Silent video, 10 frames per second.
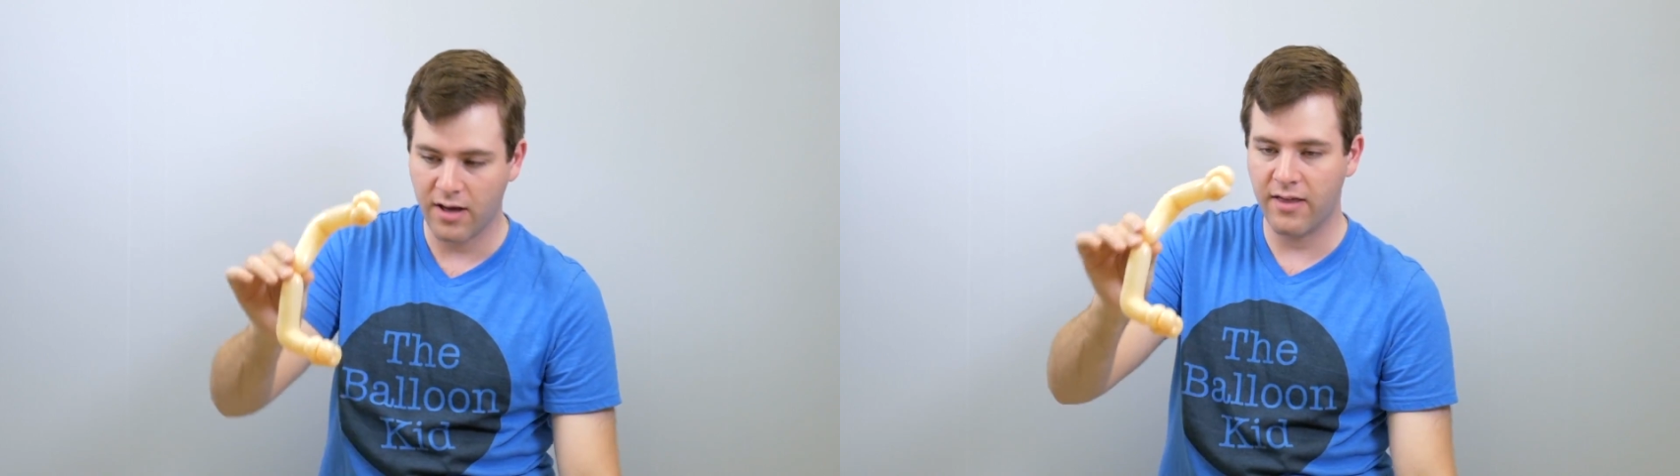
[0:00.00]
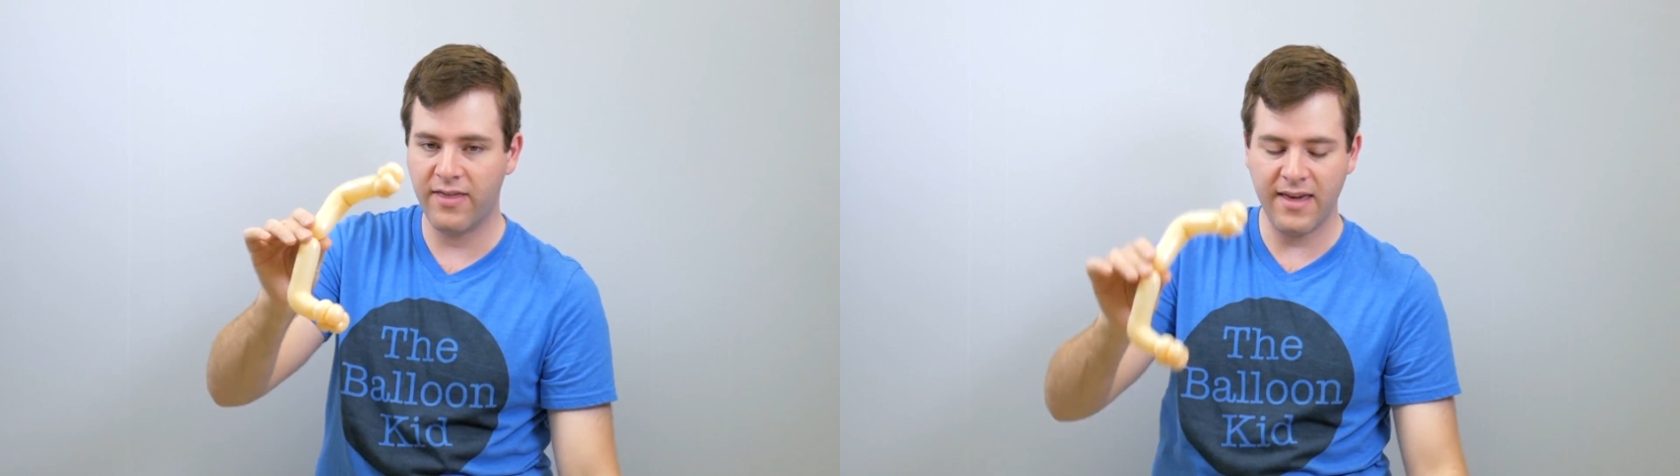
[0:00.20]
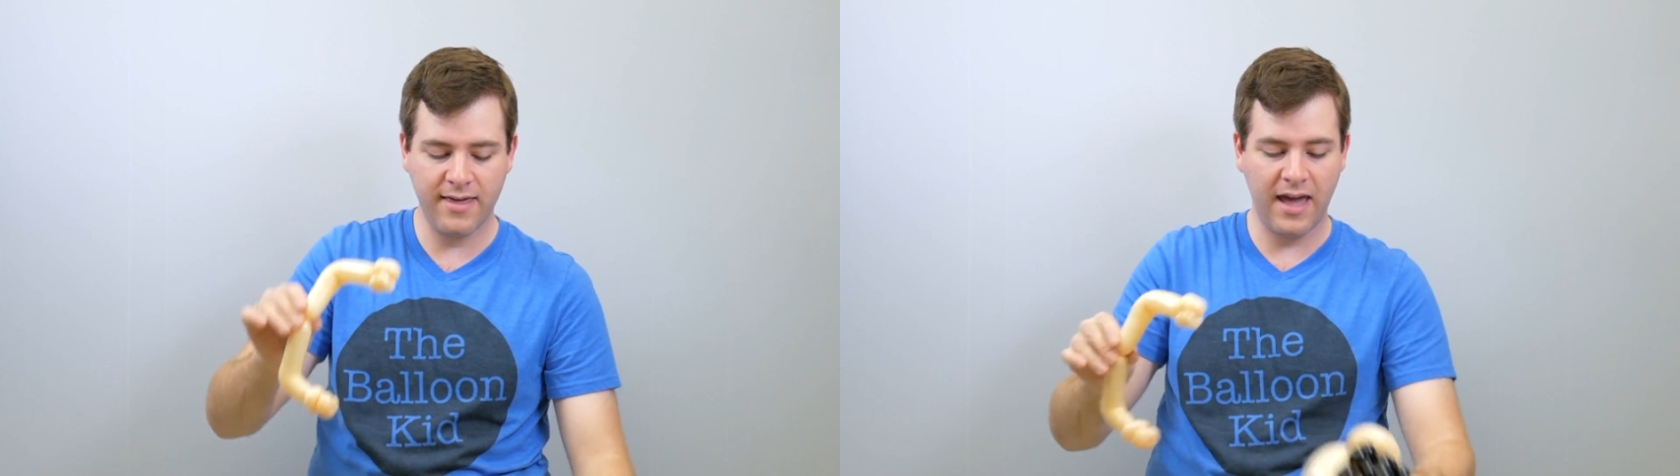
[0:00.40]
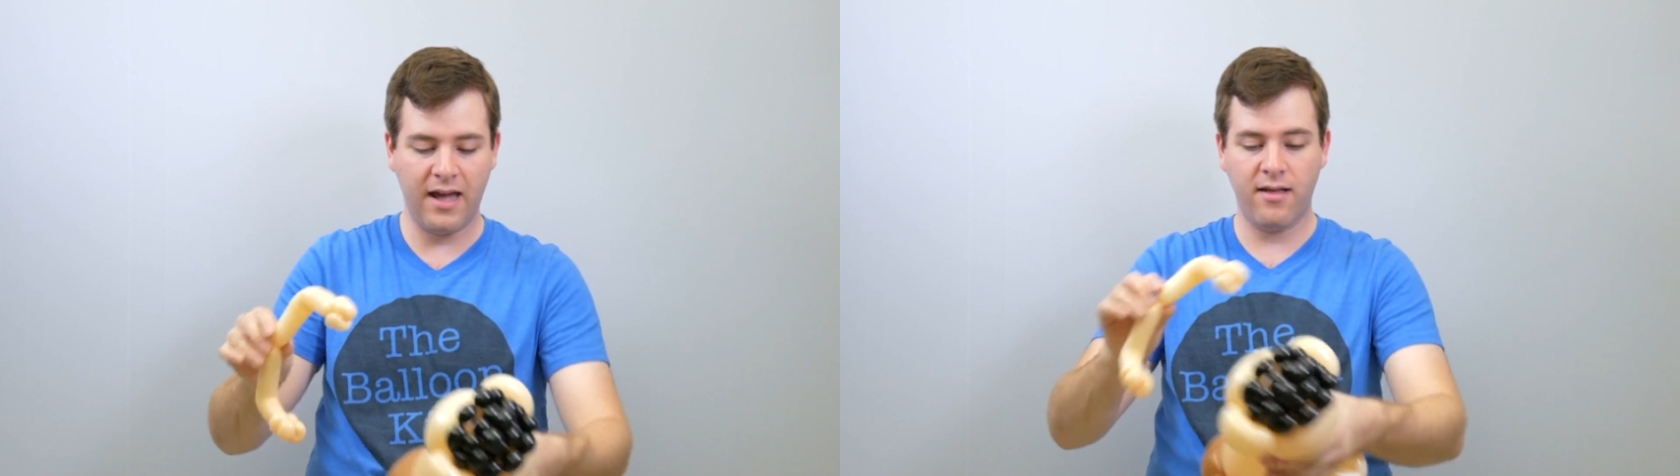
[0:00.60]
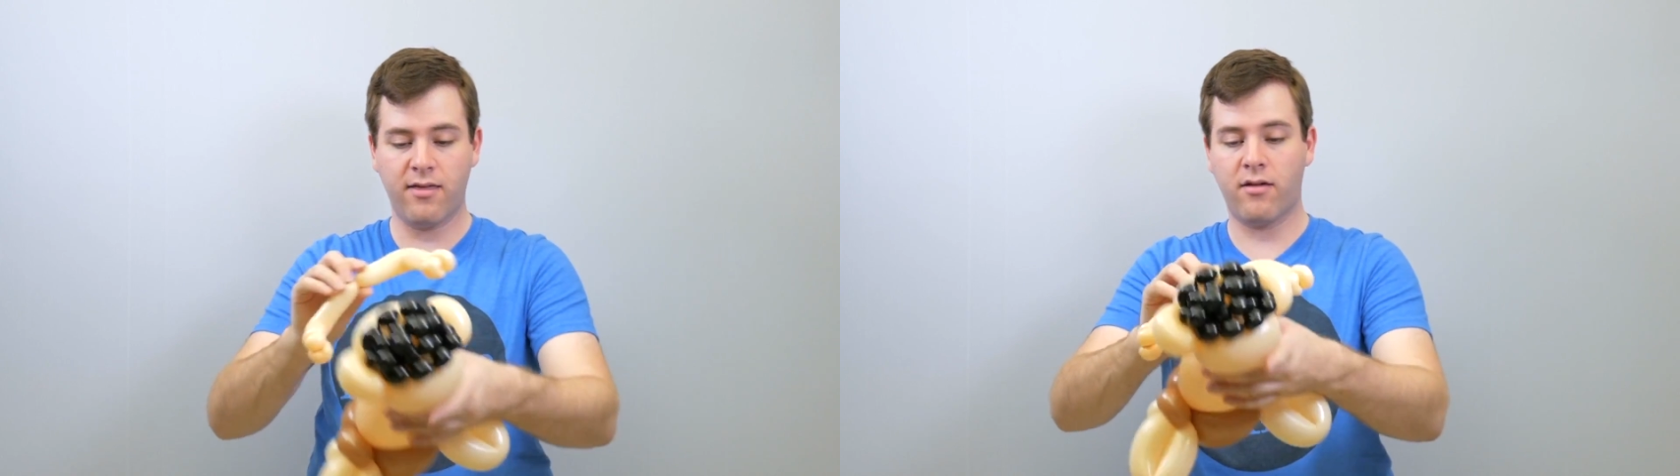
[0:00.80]
these
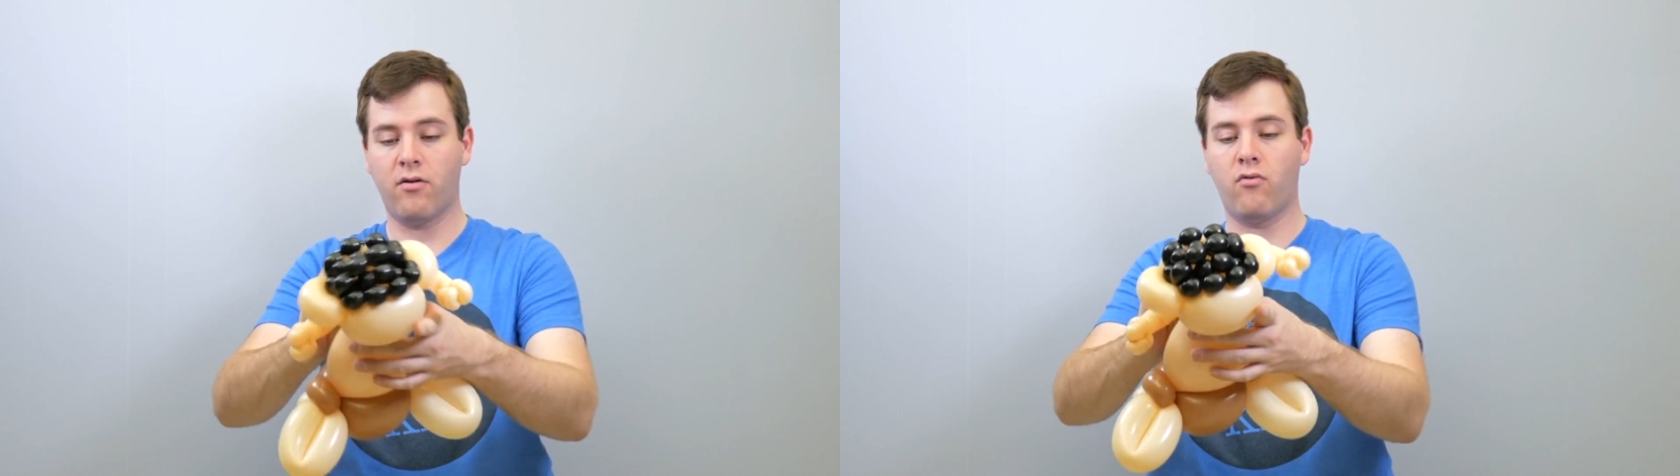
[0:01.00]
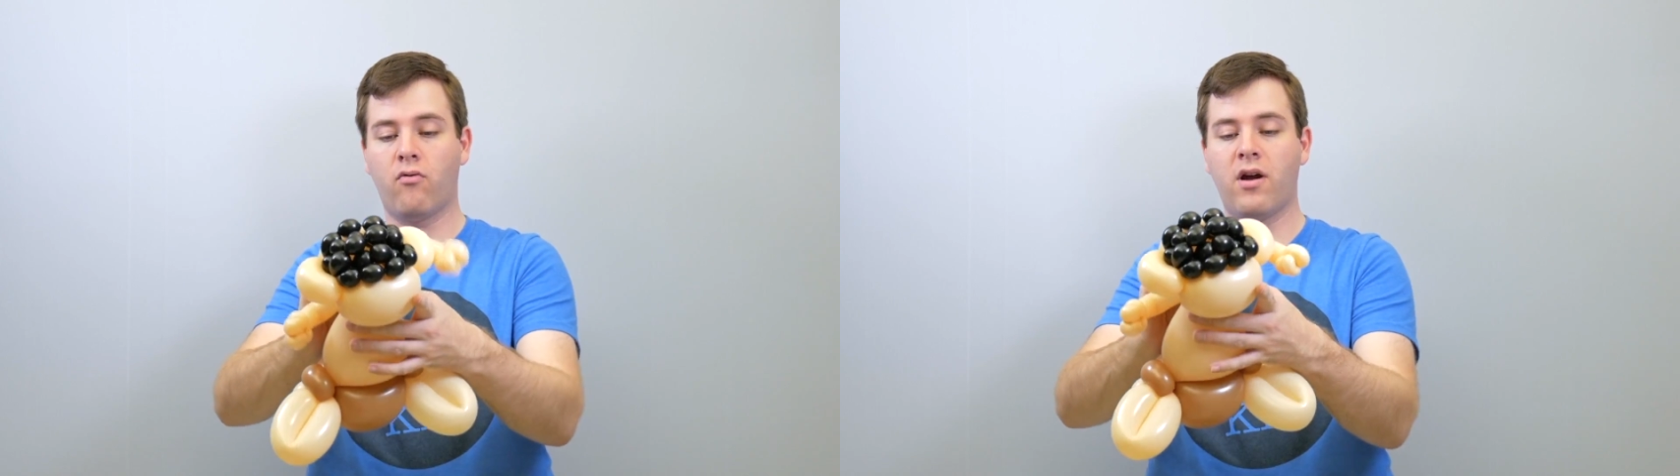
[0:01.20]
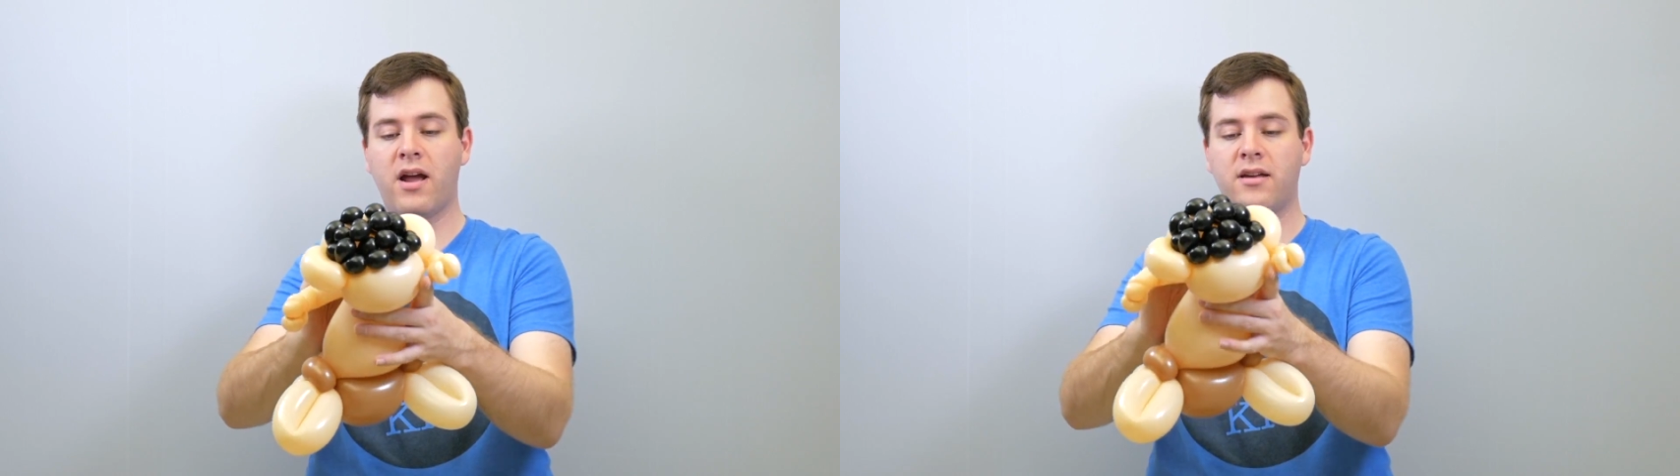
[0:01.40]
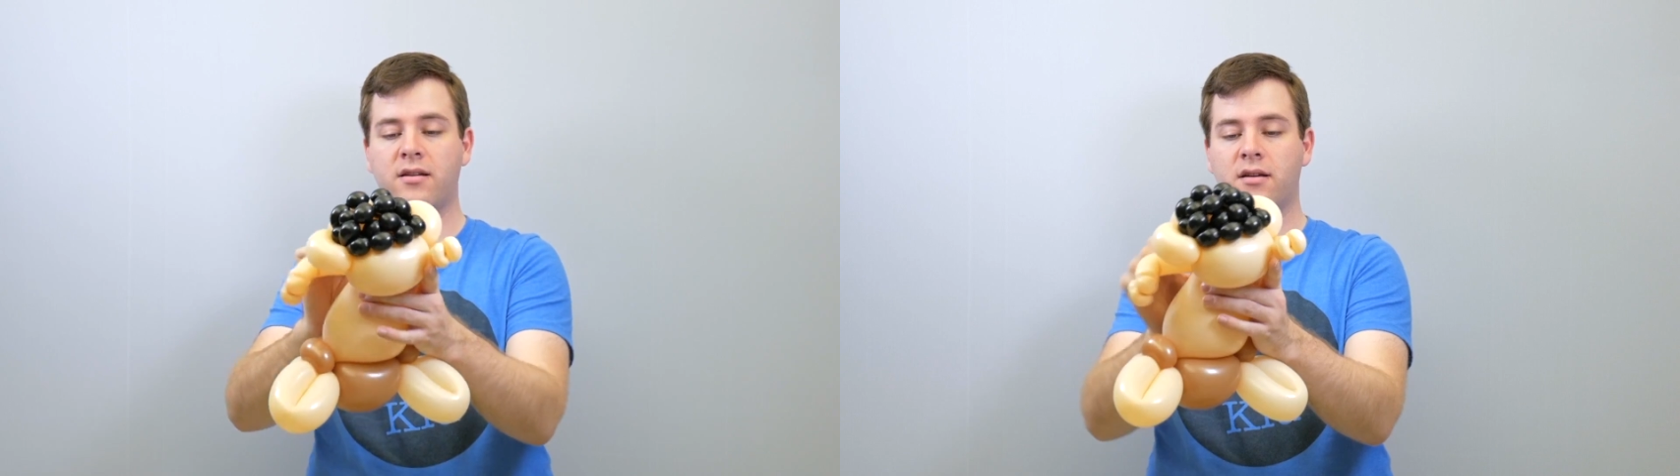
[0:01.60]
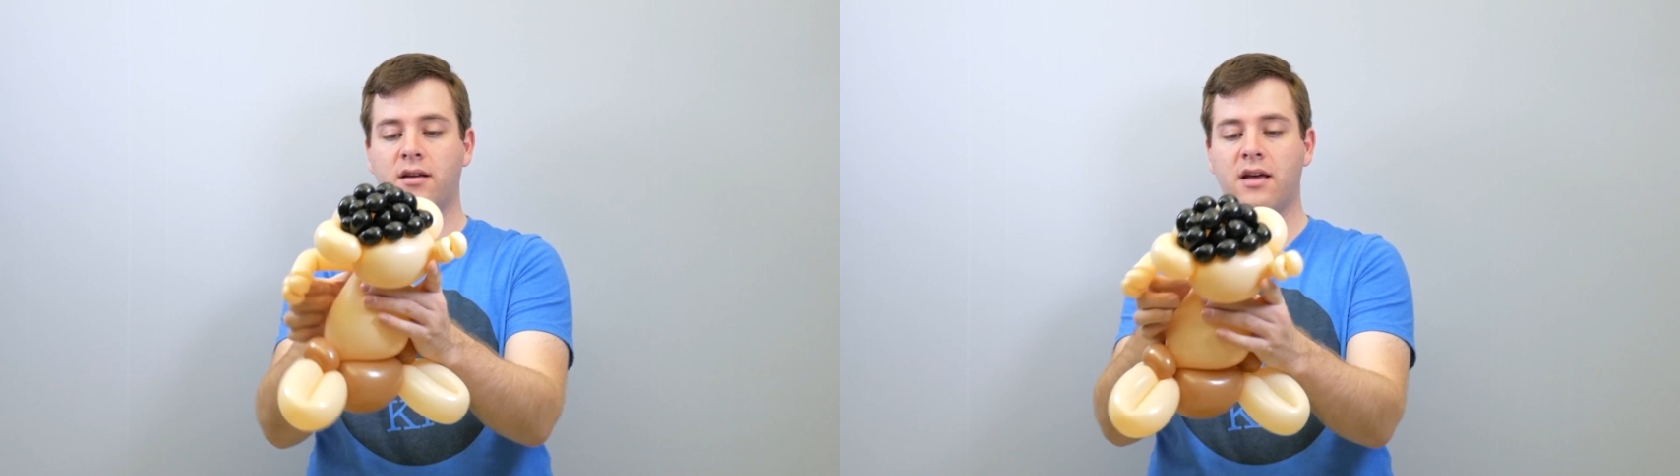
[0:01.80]
hands right
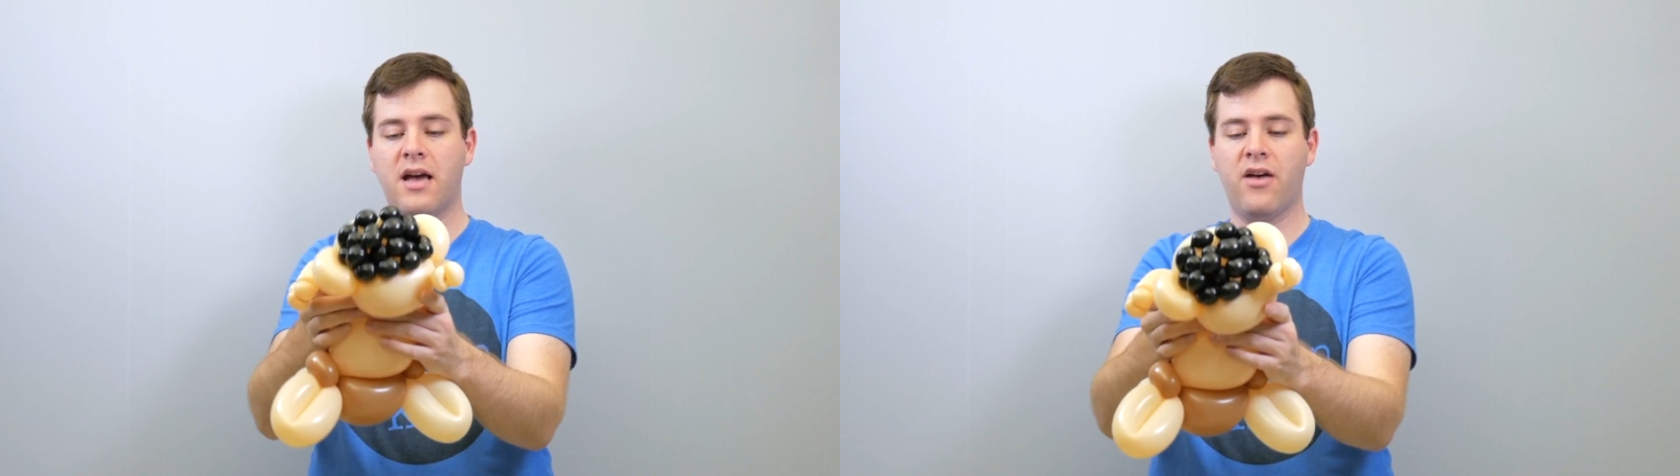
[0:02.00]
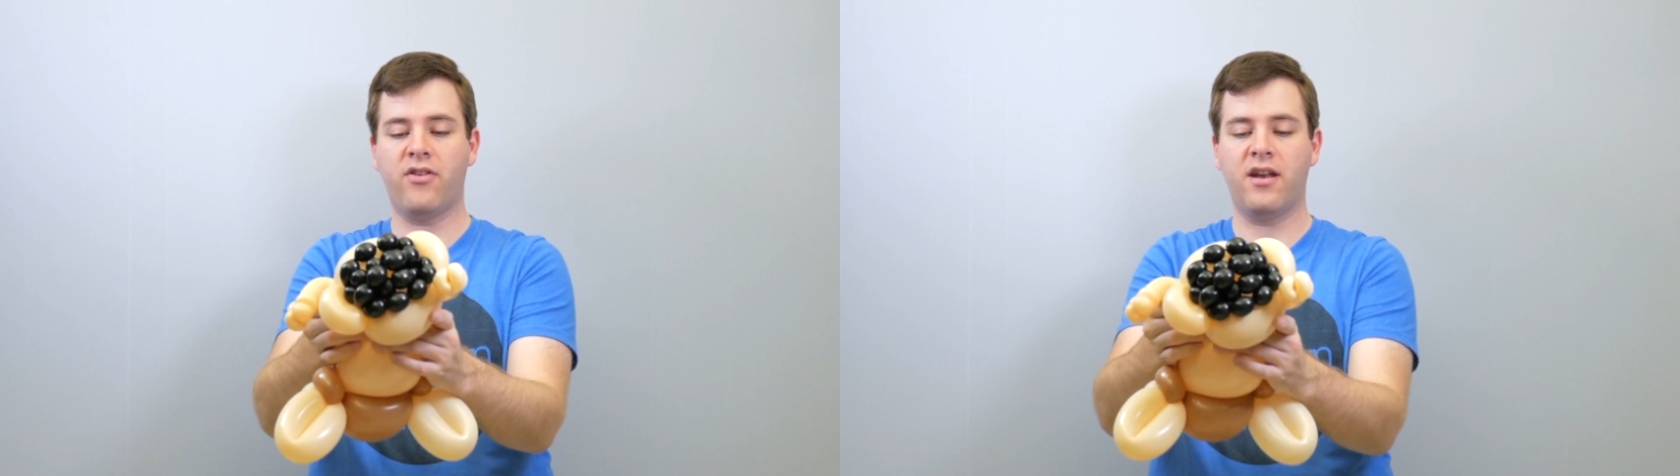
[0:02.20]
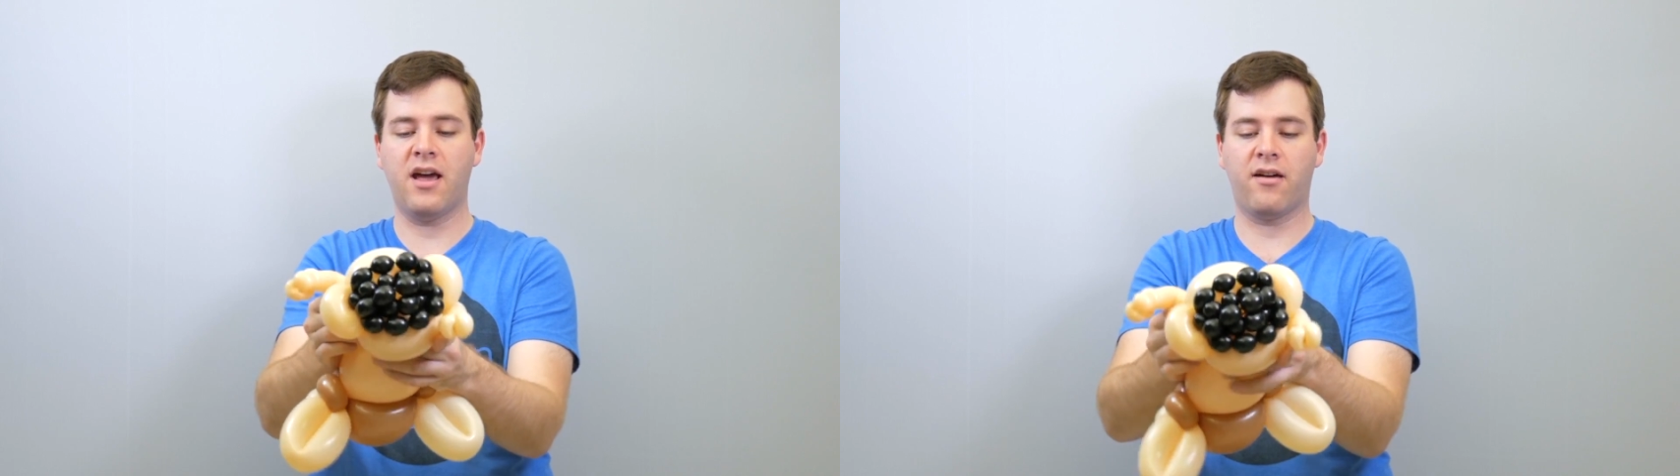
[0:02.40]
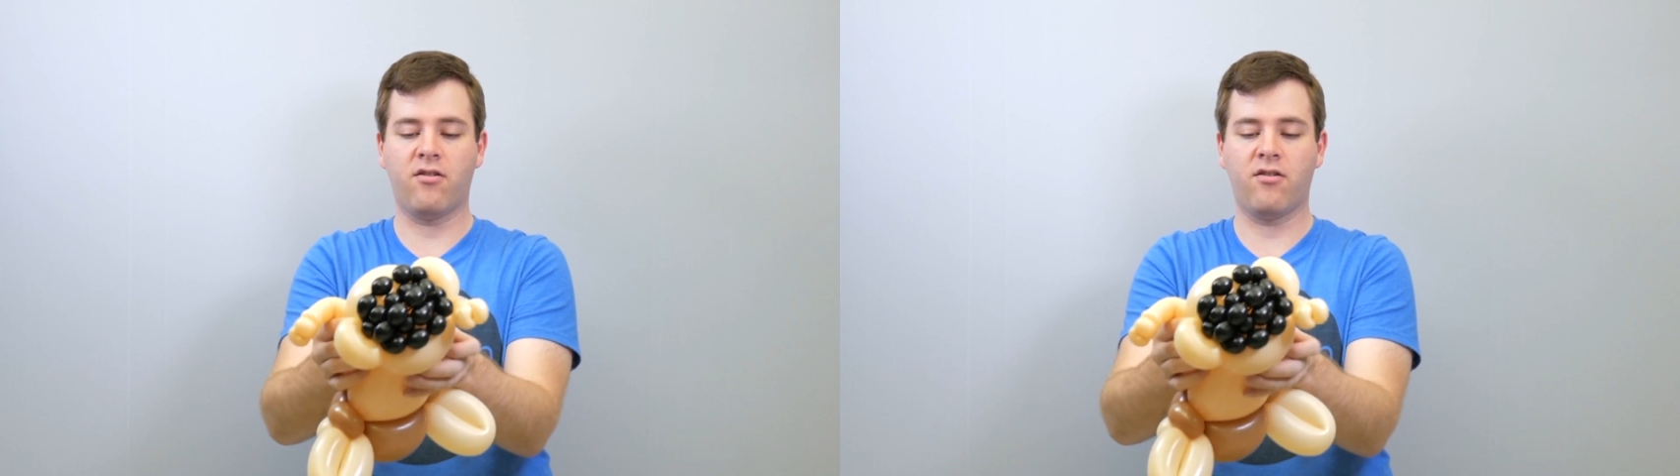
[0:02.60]
at the neck.